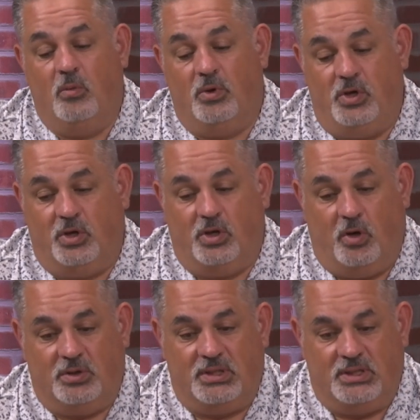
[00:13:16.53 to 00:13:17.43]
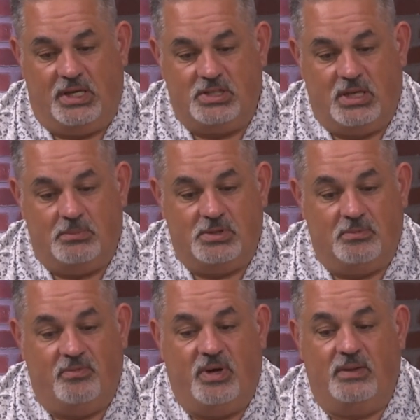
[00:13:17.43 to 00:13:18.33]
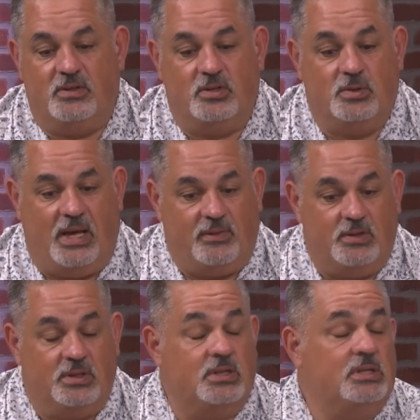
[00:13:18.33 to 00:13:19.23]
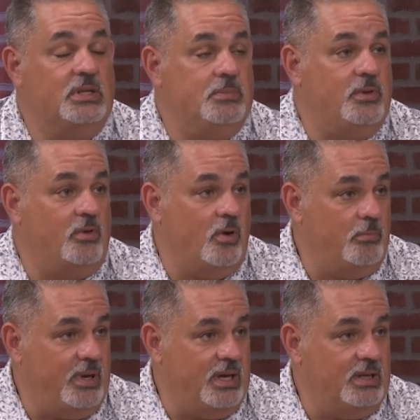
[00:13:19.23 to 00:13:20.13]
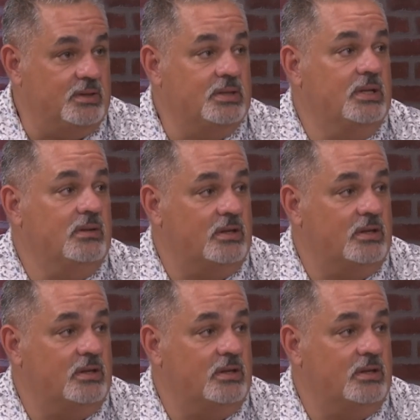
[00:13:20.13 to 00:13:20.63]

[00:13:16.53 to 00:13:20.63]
when you can host a state championship event and the student athletes can sleep in their own beds,